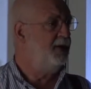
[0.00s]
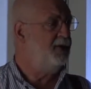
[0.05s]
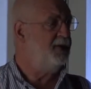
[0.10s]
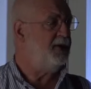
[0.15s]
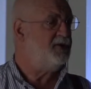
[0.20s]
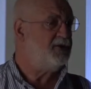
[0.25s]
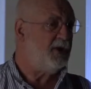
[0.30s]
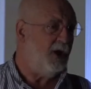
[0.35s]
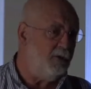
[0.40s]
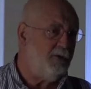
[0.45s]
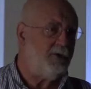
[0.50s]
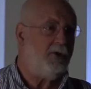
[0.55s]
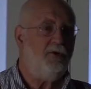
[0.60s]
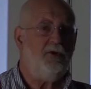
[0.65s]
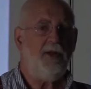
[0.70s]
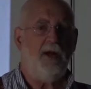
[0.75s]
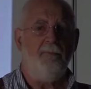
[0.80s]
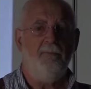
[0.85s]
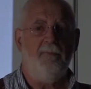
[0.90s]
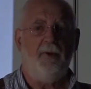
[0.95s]
The total
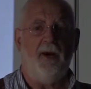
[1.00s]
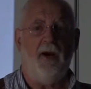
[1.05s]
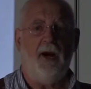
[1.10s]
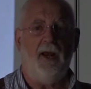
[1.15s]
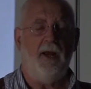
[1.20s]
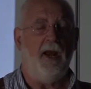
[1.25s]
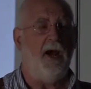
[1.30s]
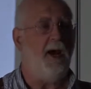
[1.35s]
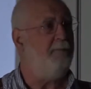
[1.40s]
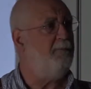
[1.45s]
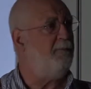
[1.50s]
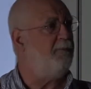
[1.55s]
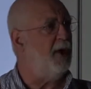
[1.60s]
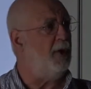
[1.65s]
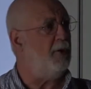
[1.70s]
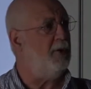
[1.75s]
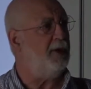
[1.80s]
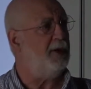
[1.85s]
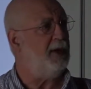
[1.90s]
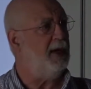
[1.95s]
number, and I'm
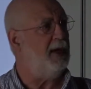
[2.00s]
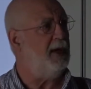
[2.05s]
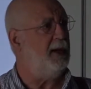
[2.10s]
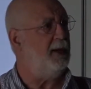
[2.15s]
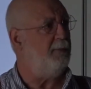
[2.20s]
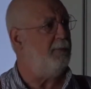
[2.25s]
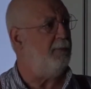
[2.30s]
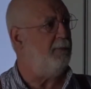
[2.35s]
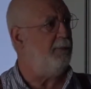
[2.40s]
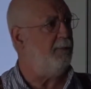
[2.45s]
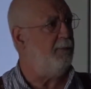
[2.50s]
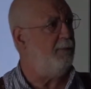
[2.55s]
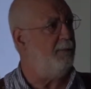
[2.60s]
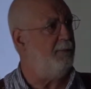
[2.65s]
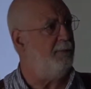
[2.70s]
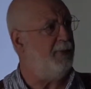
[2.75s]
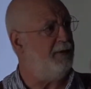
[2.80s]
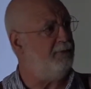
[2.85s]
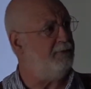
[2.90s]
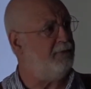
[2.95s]
borrowing here
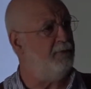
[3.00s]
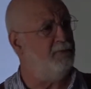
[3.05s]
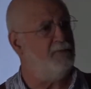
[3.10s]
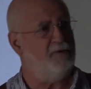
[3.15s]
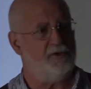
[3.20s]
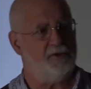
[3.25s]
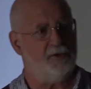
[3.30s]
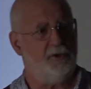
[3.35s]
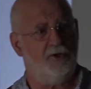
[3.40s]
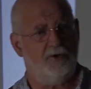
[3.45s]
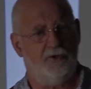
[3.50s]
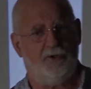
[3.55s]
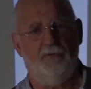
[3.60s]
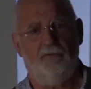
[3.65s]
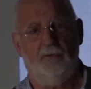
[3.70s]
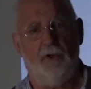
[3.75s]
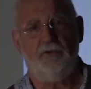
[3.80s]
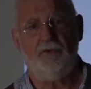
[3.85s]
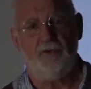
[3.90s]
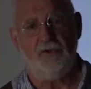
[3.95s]
a bit from research that
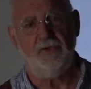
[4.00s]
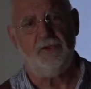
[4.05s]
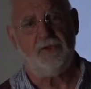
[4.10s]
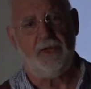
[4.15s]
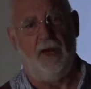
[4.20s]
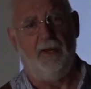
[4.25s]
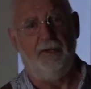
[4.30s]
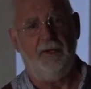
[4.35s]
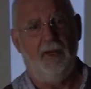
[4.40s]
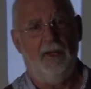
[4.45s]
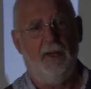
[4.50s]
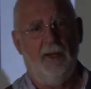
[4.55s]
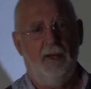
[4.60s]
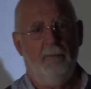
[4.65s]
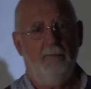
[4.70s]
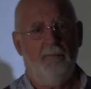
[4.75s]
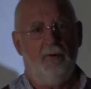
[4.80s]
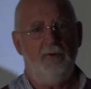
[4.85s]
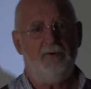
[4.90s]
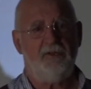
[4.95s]
Roger's done,
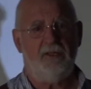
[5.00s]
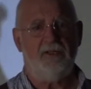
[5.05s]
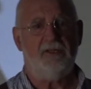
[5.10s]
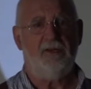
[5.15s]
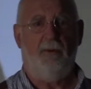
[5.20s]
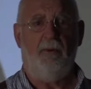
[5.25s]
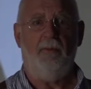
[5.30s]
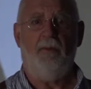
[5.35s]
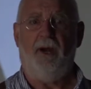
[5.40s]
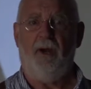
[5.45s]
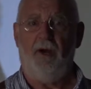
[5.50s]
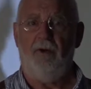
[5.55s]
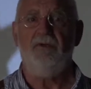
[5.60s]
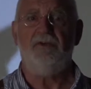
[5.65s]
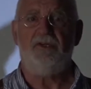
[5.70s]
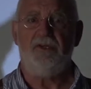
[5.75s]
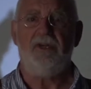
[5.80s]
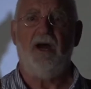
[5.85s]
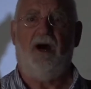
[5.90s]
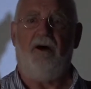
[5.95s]
but also some of my own
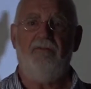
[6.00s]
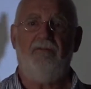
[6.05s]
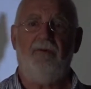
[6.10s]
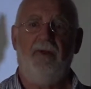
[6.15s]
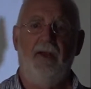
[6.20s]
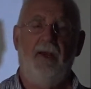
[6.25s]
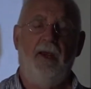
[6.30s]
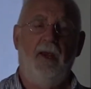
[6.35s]
stuff,